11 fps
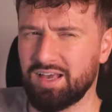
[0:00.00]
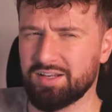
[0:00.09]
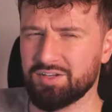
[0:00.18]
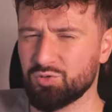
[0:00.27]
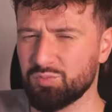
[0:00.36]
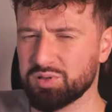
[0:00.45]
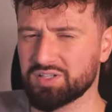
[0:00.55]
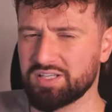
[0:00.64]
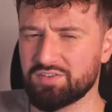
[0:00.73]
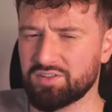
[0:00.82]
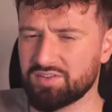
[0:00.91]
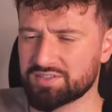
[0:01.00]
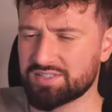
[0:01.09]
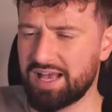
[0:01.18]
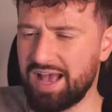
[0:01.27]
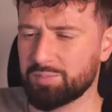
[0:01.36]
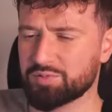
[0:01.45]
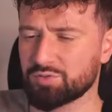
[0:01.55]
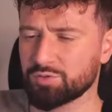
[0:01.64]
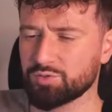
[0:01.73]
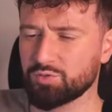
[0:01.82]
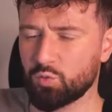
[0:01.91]
and you believe in this
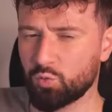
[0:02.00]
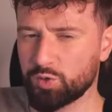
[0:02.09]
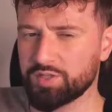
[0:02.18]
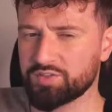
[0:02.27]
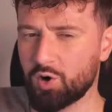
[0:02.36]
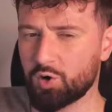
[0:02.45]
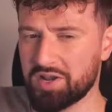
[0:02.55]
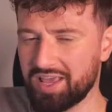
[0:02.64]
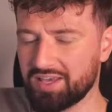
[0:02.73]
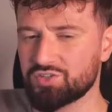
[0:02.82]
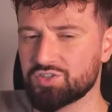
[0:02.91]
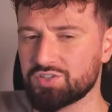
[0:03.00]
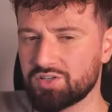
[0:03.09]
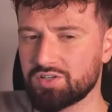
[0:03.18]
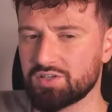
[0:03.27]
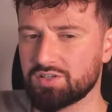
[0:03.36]
absolute retardation?